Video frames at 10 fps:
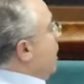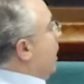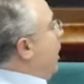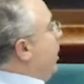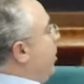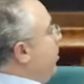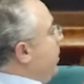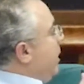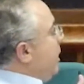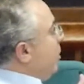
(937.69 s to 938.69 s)

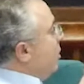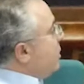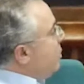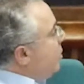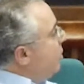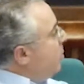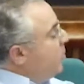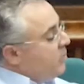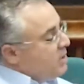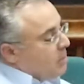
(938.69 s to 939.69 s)
And then also you're going to
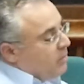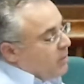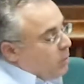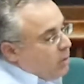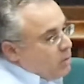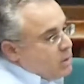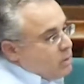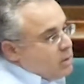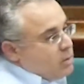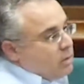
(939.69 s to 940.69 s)
move some of the workloads to
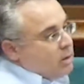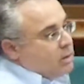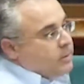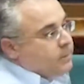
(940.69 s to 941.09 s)
the storage,